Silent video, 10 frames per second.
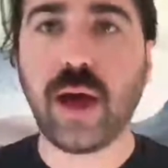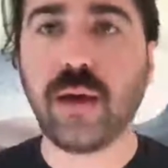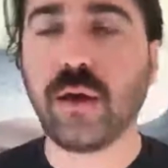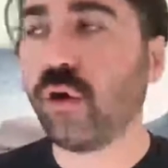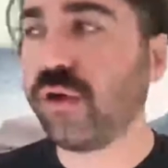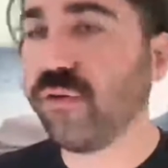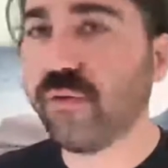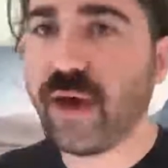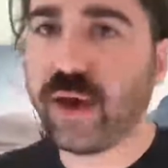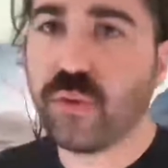It also
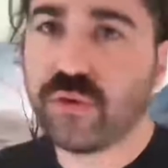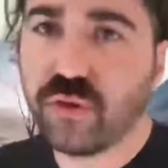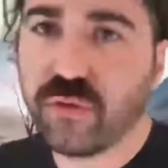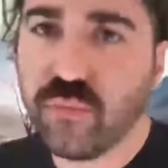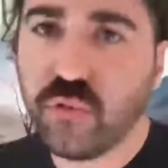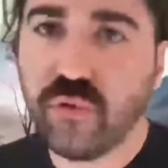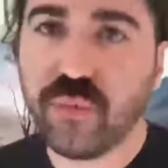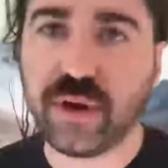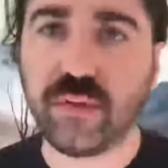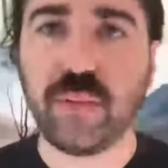affects what sort of
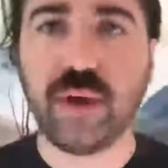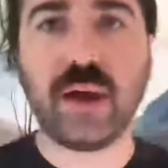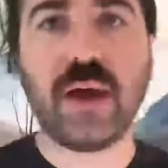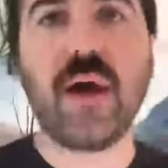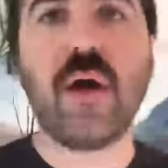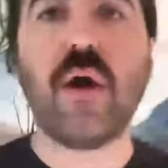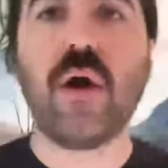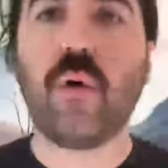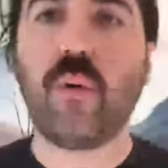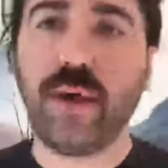movement it will be,
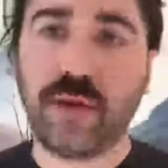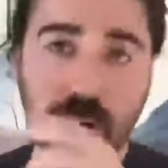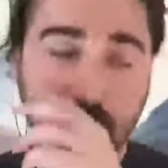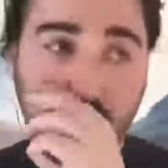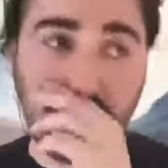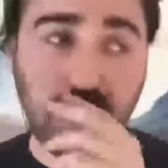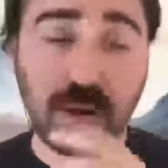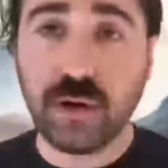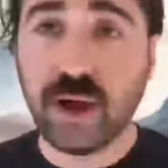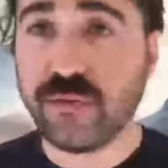whether you're
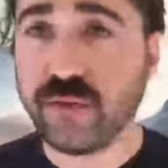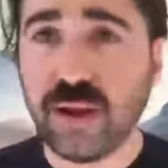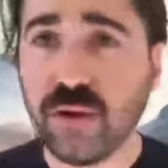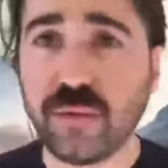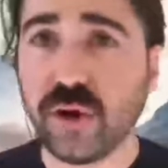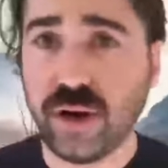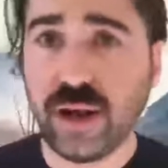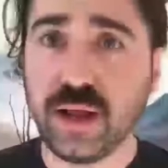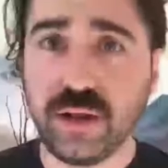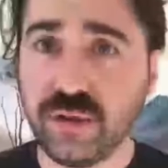going to have to end up turning it
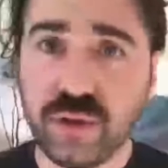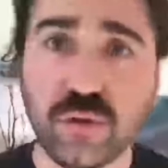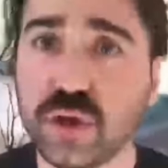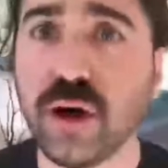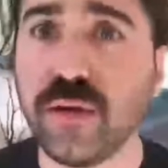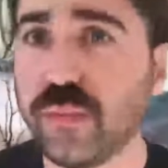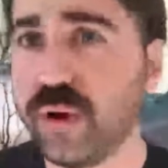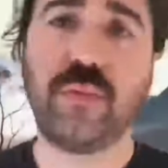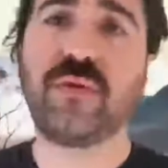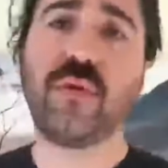into 2 shots when
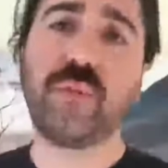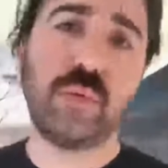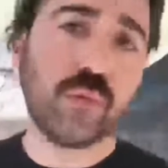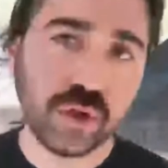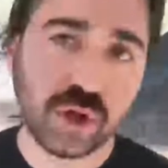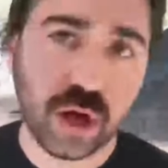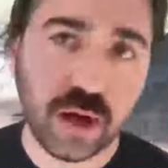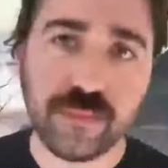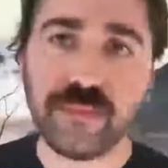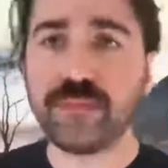it was going to be 1 shot,
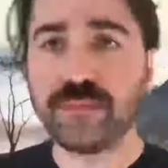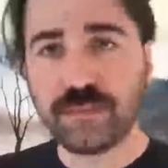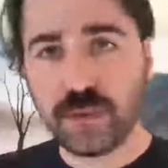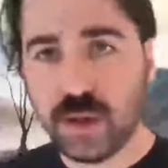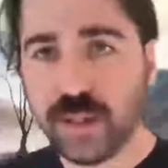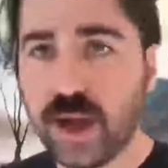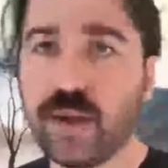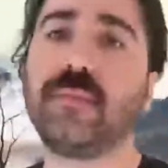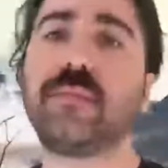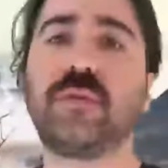all that.
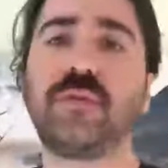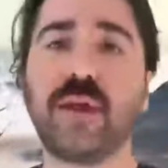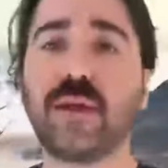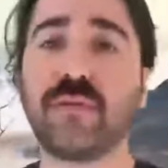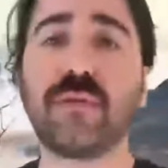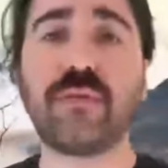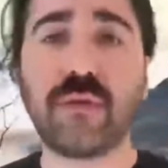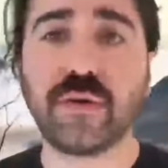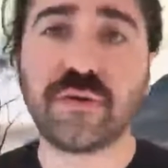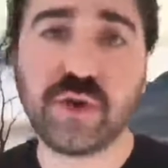So that's the
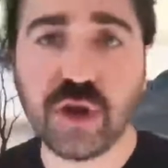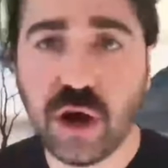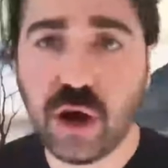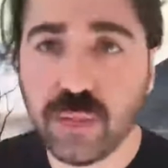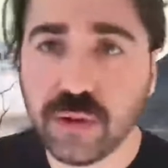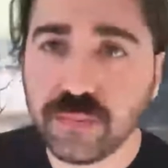first job.